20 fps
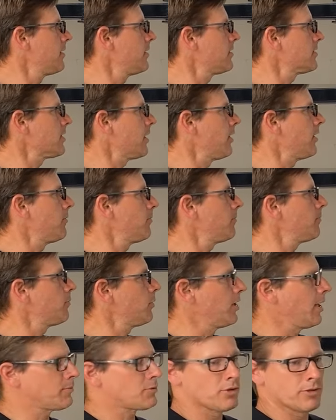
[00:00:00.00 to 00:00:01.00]
So
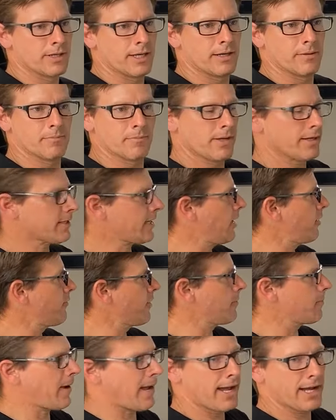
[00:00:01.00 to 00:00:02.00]
pull up to a, a
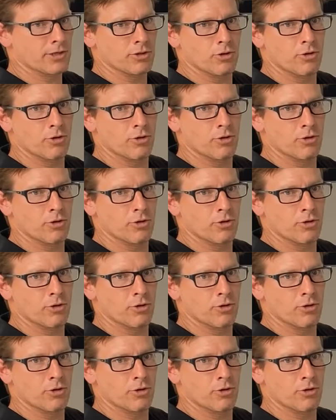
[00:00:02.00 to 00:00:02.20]
caravan park